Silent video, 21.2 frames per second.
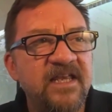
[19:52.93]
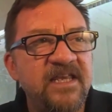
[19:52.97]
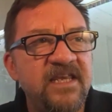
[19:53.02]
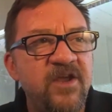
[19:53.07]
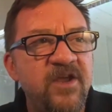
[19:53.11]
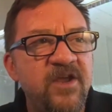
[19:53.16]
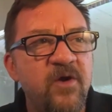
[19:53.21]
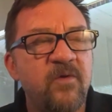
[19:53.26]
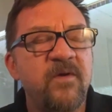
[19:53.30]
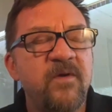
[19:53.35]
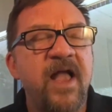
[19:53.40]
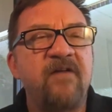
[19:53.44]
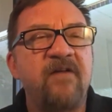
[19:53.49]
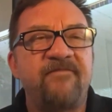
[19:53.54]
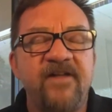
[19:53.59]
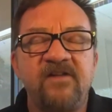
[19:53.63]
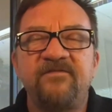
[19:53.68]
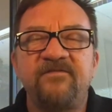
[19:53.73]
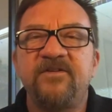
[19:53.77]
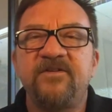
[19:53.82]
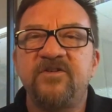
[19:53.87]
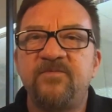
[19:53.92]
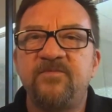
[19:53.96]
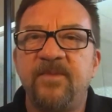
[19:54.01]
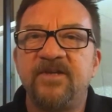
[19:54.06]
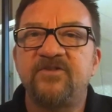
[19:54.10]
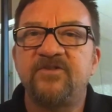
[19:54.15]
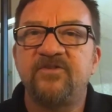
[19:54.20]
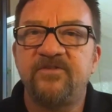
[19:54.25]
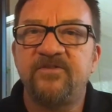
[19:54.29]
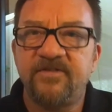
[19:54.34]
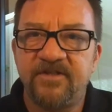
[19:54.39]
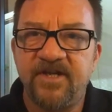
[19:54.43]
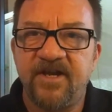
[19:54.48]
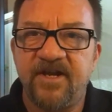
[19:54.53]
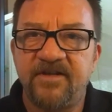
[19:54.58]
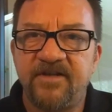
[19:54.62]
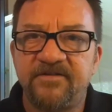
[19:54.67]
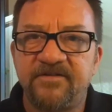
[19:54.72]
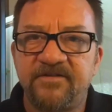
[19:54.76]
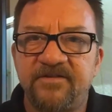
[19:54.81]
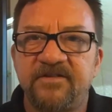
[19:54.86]
you know, alfalfa is measured in
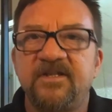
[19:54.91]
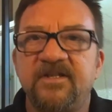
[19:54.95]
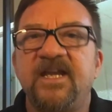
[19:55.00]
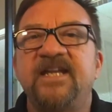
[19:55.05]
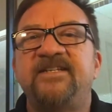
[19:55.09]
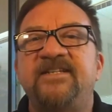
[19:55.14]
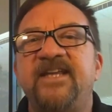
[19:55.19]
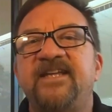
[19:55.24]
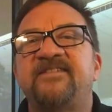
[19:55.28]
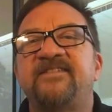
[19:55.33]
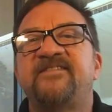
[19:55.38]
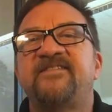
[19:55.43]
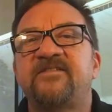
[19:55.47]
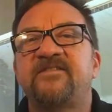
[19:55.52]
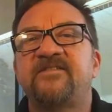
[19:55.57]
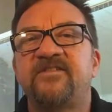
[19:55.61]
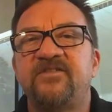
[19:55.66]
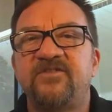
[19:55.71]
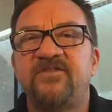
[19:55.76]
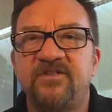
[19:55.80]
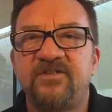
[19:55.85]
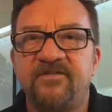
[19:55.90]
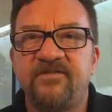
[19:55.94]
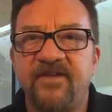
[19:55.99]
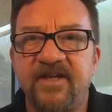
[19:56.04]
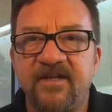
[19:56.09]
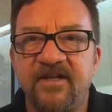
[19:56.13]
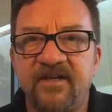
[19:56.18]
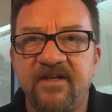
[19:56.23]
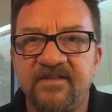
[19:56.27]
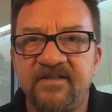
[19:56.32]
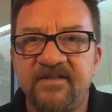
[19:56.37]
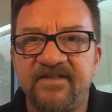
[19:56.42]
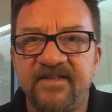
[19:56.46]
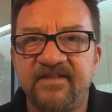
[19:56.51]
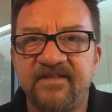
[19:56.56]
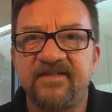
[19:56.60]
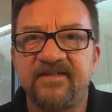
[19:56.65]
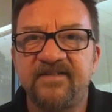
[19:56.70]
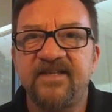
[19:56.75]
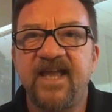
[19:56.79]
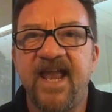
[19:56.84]
tons. It takes 6 inches of a
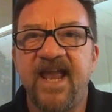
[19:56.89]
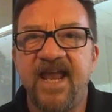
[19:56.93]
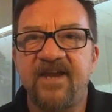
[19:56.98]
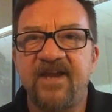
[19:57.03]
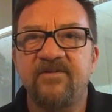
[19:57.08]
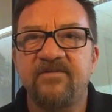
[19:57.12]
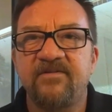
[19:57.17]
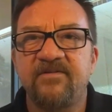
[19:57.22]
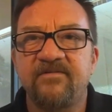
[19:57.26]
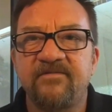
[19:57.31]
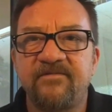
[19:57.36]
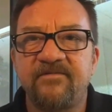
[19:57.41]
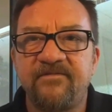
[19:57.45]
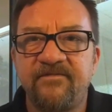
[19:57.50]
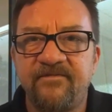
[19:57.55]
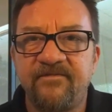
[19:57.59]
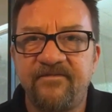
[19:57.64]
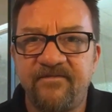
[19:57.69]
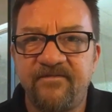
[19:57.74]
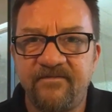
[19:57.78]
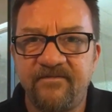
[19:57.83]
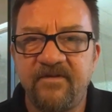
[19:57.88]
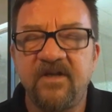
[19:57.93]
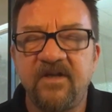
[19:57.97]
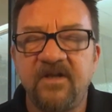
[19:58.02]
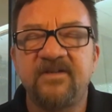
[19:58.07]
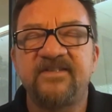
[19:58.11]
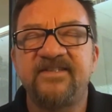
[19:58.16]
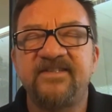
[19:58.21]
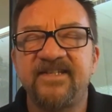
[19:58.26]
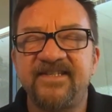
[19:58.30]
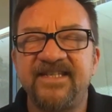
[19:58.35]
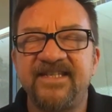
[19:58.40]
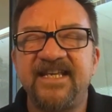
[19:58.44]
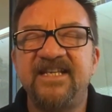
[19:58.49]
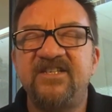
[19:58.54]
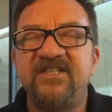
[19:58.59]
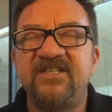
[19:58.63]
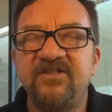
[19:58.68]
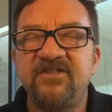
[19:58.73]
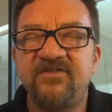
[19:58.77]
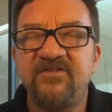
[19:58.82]
6 acre, you know, 6
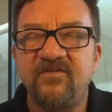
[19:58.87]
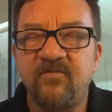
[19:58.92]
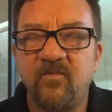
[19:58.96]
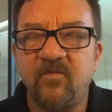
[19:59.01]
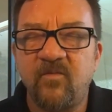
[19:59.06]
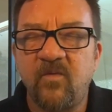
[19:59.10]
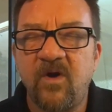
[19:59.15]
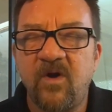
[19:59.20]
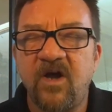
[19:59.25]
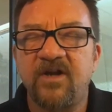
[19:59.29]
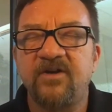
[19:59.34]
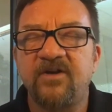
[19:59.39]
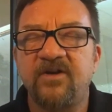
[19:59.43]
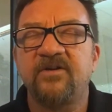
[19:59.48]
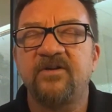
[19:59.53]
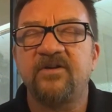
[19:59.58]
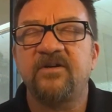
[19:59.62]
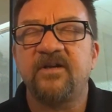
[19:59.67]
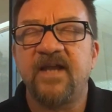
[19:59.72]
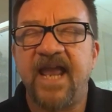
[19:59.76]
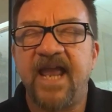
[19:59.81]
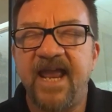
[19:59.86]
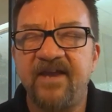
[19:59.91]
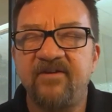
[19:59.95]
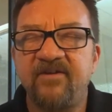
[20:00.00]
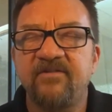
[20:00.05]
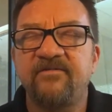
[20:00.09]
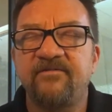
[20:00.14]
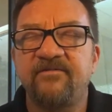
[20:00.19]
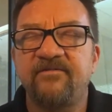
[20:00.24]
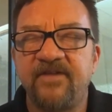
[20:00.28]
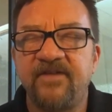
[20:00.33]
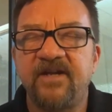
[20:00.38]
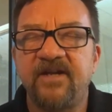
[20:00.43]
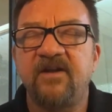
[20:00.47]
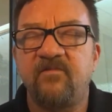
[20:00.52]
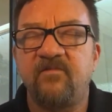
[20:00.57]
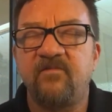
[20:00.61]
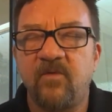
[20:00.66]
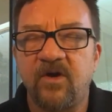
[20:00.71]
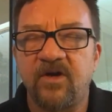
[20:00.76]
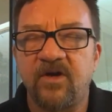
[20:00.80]
inches of water, acre feet
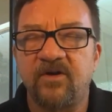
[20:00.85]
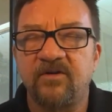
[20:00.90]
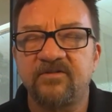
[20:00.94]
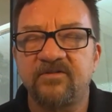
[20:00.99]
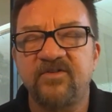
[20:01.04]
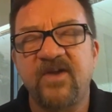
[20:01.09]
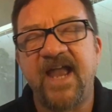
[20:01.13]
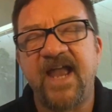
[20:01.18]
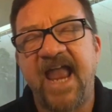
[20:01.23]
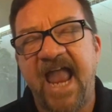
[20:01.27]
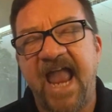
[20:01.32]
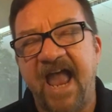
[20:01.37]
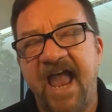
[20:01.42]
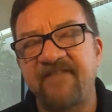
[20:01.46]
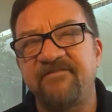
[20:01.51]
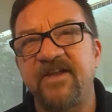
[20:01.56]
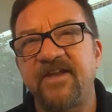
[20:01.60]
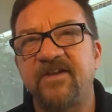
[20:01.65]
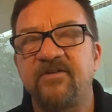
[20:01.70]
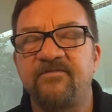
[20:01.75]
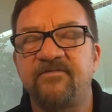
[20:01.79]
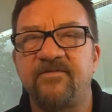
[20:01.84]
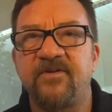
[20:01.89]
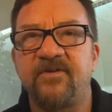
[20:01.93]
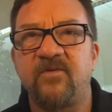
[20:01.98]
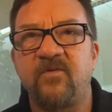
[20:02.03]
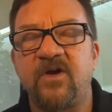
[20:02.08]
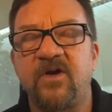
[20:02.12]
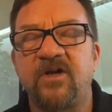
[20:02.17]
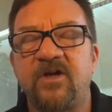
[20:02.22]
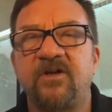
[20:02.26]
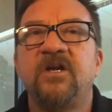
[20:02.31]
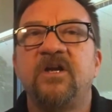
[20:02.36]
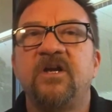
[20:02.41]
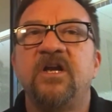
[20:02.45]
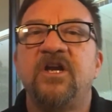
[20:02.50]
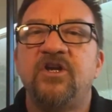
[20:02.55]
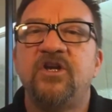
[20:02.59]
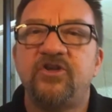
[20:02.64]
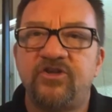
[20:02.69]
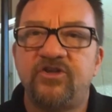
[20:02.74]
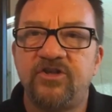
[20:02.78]
of water, a half acre foot of water,
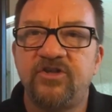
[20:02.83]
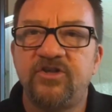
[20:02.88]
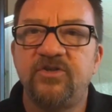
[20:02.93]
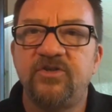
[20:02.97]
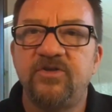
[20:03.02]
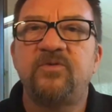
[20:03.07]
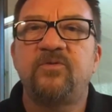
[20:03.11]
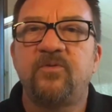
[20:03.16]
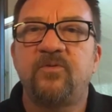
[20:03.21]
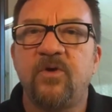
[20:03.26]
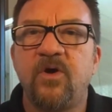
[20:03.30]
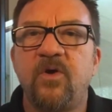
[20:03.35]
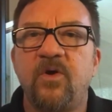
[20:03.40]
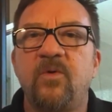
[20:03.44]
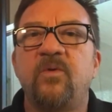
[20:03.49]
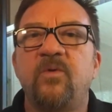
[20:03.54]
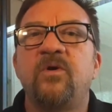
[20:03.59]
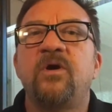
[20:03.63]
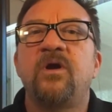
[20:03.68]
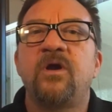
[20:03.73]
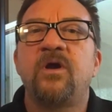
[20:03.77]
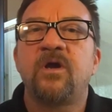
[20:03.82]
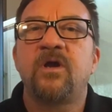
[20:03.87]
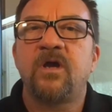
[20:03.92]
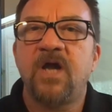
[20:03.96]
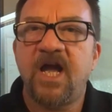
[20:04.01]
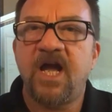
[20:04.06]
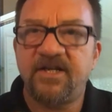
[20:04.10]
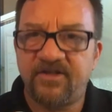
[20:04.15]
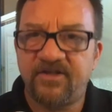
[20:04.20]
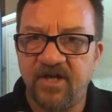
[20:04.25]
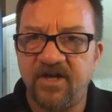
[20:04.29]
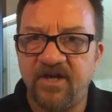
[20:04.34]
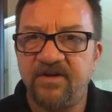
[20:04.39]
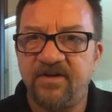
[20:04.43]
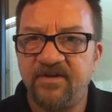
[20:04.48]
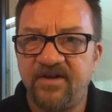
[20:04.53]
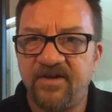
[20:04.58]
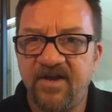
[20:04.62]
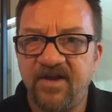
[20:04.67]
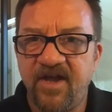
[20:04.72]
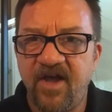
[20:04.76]
to grow a
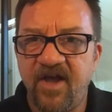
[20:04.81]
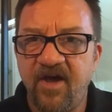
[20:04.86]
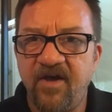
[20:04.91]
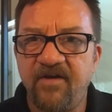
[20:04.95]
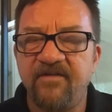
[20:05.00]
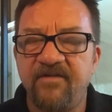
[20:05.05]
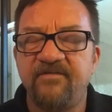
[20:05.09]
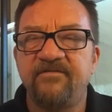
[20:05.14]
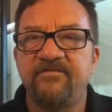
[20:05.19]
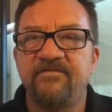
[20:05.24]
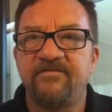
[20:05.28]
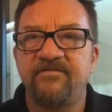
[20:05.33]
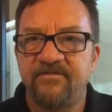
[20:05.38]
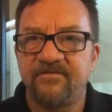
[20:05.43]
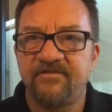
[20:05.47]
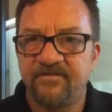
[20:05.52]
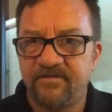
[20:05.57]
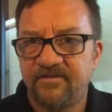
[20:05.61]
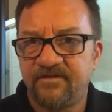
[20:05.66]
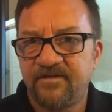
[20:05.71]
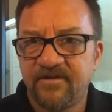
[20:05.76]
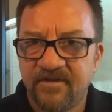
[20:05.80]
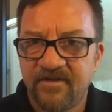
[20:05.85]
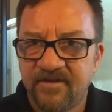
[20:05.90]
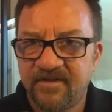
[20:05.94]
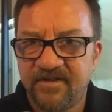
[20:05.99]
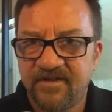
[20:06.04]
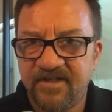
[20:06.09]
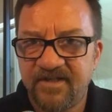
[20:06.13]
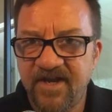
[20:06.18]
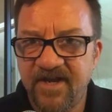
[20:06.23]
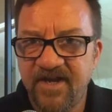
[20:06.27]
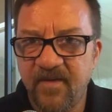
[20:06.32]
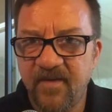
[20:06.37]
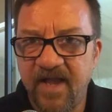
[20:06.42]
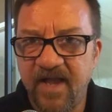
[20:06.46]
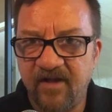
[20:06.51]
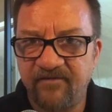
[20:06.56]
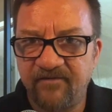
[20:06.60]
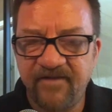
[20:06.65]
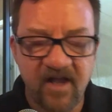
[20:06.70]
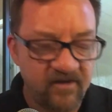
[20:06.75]
ton of, you know,
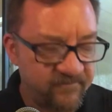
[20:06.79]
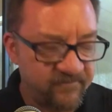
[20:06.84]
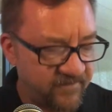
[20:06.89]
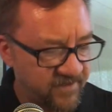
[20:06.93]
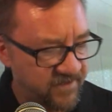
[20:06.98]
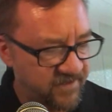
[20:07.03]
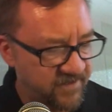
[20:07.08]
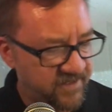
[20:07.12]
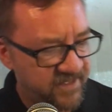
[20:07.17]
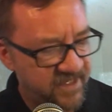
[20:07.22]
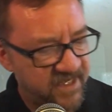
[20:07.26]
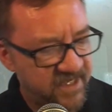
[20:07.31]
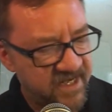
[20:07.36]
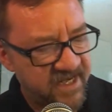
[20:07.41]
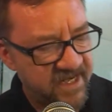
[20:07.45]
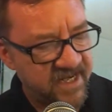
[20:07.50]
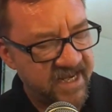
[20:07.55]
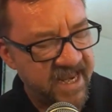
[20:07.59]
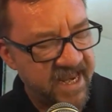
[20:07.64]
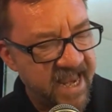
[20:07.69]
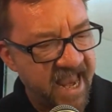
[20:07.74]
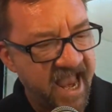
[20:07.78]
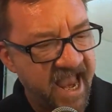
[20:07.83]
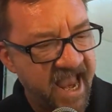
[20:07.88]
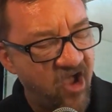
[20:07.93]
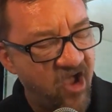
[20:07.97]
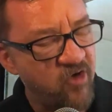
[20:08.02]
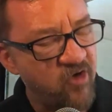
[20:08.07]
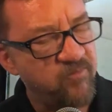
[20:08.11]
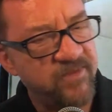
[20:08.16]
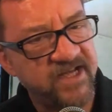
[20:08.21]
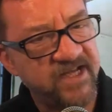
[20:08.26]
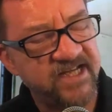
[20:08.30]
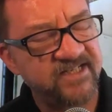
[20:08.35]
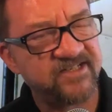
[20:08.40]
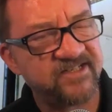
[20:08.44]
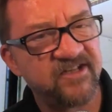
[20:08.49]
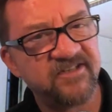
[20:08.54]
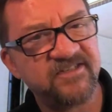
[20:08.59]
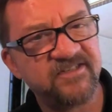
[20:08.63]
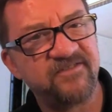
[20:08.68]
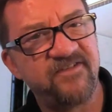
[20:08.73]
alfalfa. How many
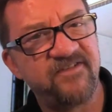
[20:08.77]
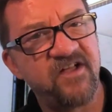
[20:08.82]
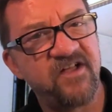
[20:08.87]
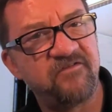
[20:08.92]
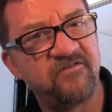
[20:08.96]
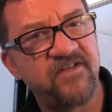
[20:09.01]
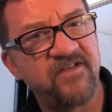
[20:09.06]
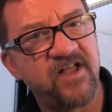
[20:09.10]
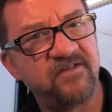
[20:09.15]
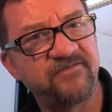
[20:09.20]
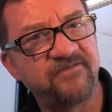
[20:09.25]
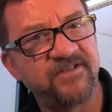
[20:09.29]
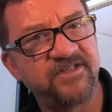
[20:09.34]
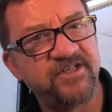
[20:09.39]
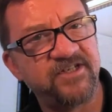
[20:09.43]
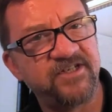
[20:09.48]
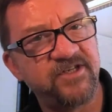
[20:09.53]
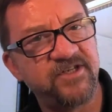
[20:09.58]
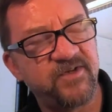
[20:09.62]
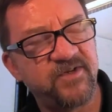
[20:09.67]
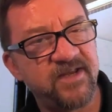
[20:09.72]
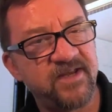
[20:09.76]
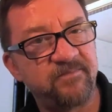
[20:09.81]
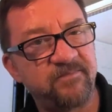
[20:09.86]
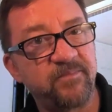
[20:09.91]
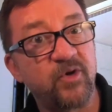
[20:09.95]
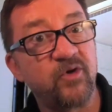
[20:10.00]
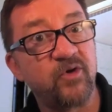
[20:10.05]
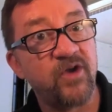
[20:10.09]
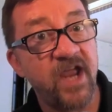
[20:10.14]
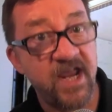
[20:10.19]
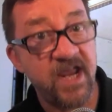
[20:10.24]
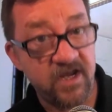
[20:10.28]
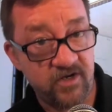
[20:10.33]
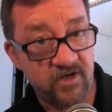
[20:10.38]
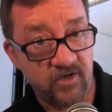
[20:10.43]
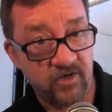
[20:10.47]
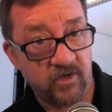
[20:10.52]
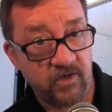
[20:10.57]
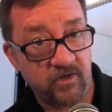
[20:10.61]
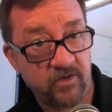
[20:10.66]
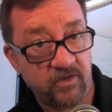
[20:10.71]
tons of alfalfa do you get per
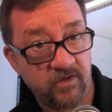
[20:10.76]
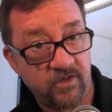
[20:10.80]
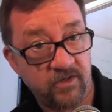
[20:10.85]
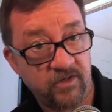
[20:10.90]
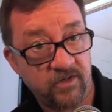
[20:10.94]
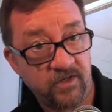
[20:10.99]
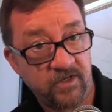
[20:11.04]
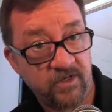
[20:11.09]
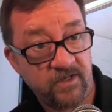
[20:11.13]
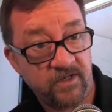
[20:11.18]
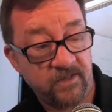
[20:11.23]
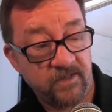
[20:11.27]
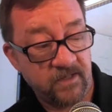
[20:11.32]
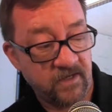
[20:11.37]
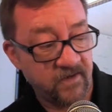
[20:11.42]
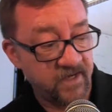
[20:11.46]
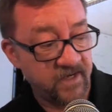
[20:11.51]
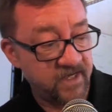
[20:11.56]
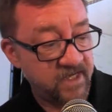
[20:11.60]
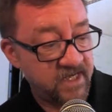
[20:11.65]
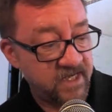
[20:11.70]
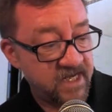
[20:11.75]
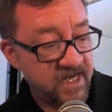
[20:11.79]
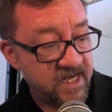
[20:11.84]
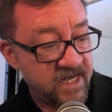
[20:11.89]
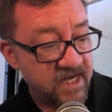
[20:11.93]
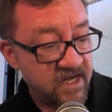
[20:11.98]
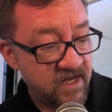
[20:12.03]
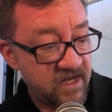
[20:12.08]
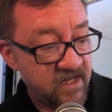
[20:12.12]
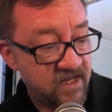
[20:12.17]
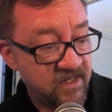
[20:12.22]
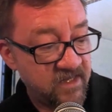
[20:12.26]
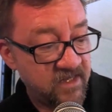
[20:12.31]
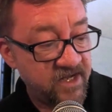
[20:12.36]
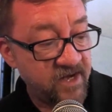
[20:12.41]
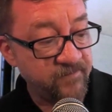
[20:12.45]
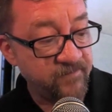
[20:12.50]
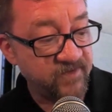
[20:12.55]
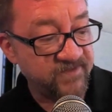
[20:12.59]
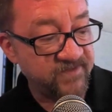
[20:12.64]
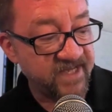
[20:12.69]
acre? All right. The
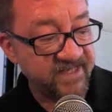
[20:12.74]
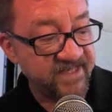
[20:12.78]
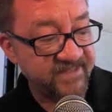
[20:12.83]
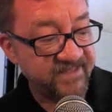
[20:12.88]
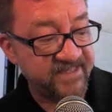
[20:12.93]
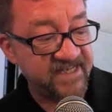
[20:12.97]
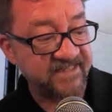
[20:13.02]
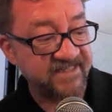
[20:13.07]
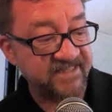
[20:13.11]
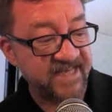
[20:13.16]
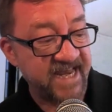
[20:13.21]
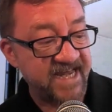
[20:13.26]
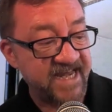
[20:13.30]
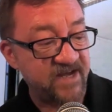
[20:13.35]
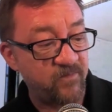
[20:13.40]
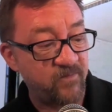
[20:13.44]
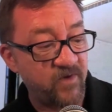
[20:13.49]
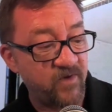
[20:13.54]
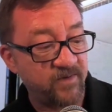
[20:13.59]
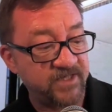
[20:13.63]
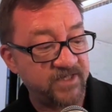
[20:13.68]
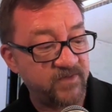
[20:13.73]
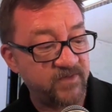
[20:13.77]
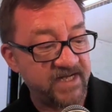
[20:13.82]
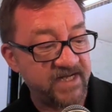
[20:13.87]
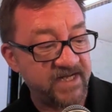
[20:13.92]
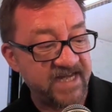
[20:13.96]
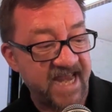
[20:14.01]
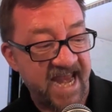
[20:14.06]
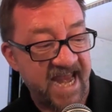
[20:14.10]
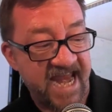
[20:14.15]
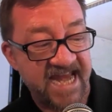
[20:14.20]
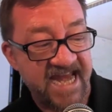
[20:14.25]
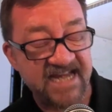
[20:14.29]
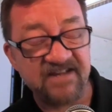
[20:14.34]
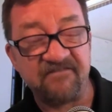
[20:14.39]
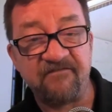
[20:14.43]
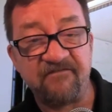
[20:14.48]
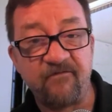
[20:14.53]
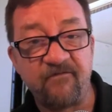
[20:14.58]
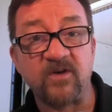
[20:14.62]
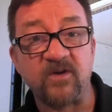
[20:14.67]
numbers I see is anywhere between 8
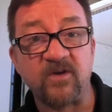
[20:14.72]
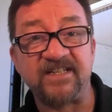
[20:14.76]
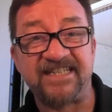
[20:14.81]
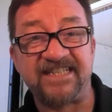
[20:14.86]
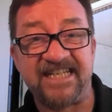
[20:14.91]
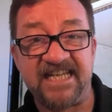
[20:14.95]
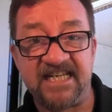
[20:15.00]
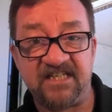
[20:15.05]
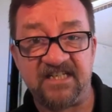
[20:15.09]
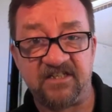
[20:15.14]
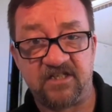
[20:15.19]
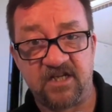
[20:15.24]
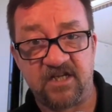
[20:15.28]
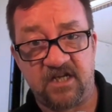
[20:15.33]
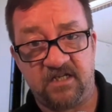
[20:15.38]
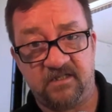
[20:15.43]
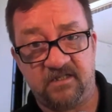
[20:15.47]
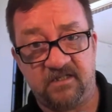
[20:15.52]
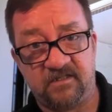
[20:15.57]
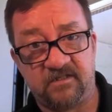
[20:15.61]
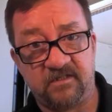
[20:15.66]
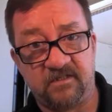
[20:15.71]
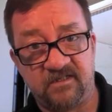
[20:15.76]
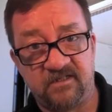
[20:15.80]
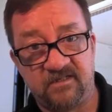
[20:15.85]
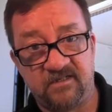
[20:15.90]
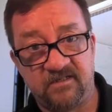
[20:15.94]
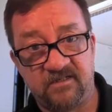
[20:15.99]
and 14 tons.